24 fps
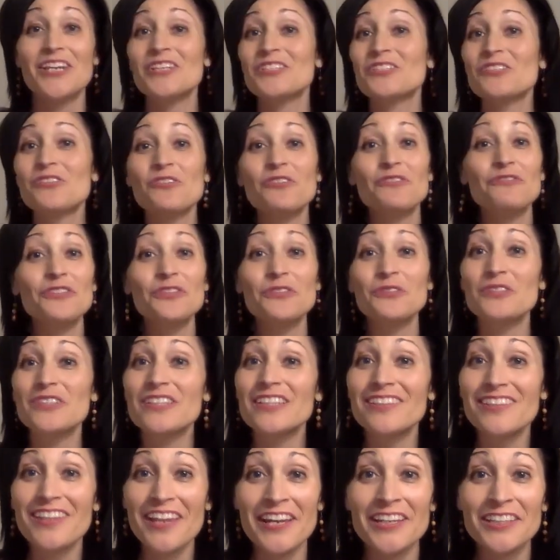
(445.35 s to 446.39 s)
So if you
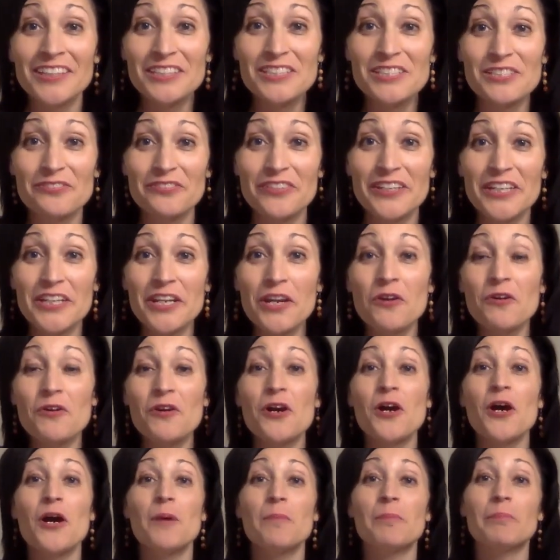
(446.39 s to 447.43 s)
like this video,
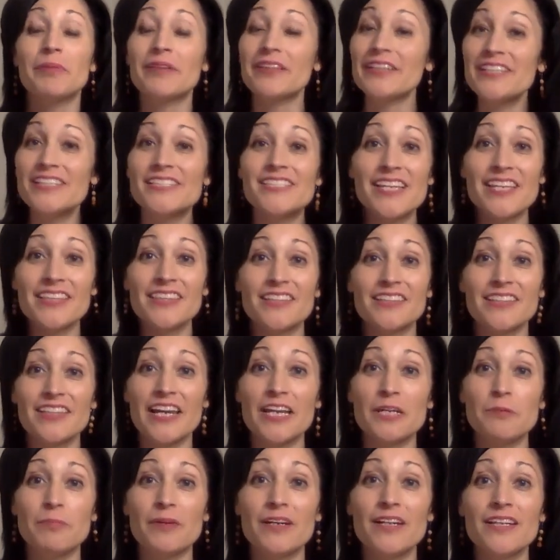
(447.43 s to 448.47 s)
please hit the
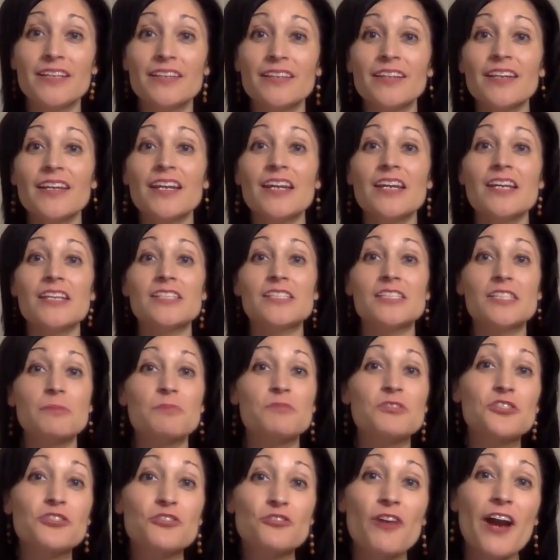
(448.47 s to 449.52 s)
like button,
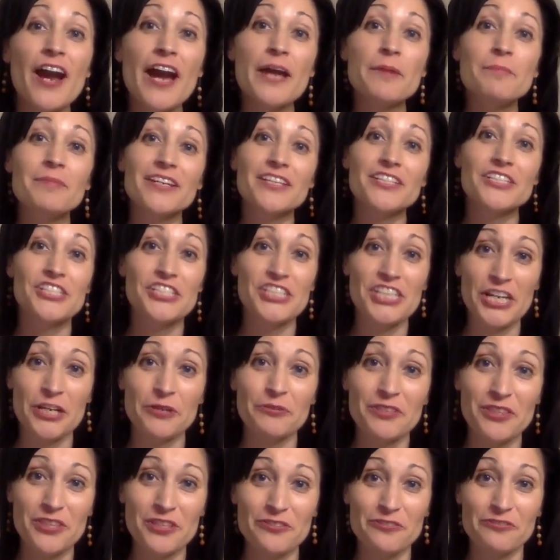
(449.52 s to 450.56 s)
subscribe, and share
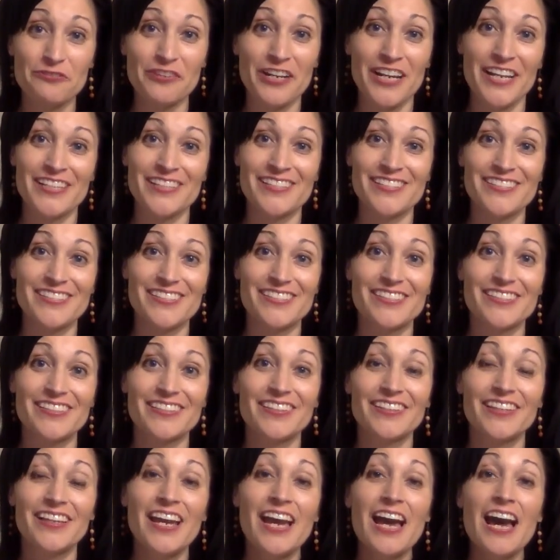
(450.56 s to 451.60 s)
with your friends.
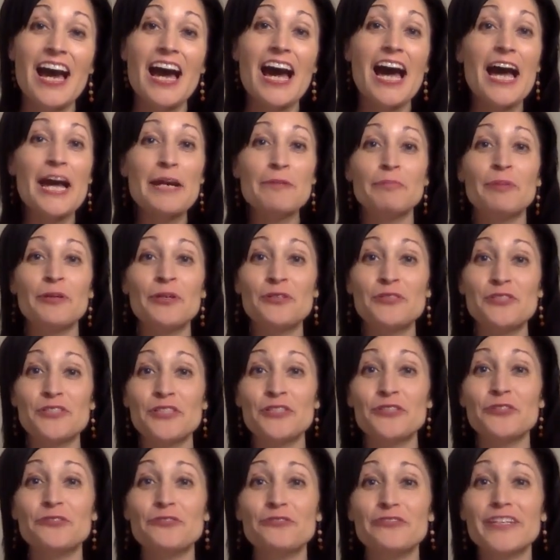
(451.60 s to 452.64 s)
I post a
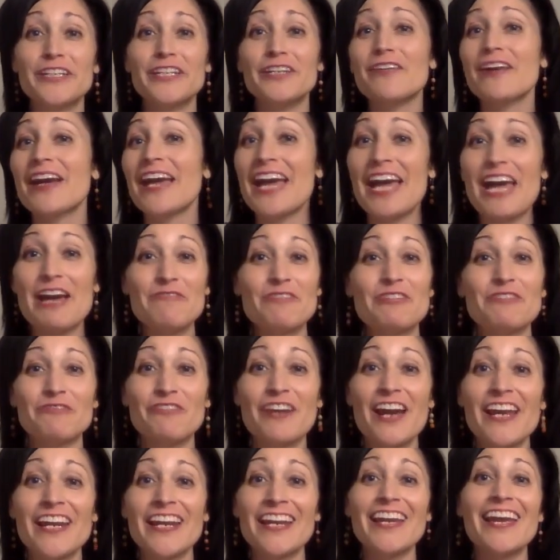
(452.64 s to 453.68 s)
new video every
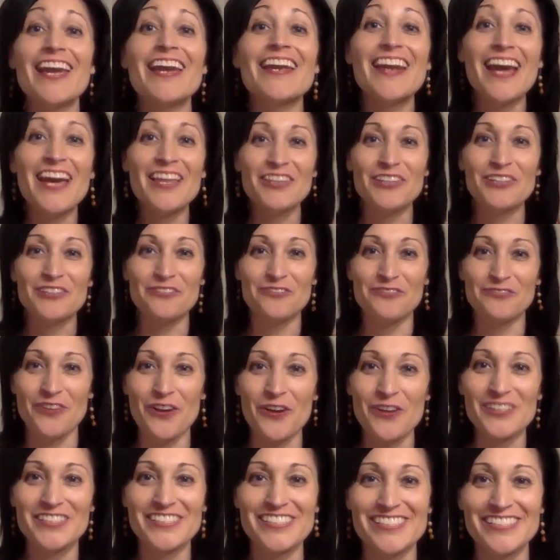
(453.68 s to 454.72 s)
Friday, and I look
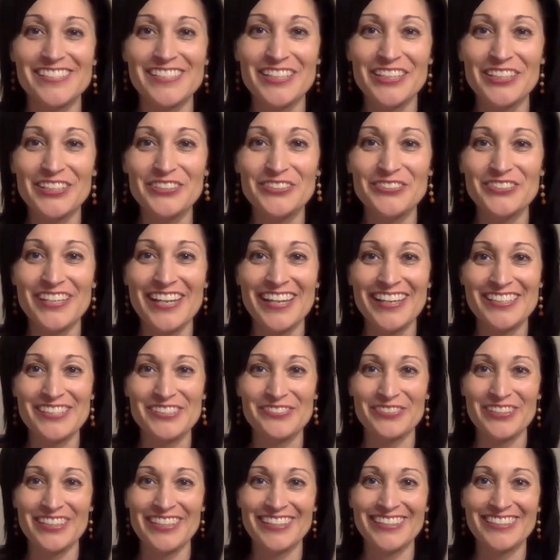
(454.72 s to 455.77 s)
forward to seeing you next
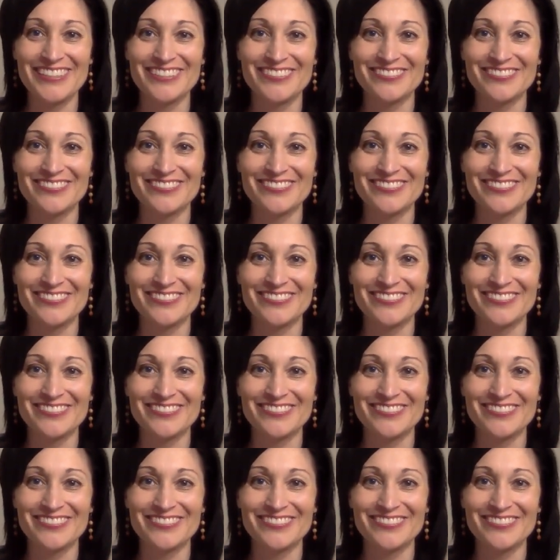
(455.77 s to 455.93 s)
week.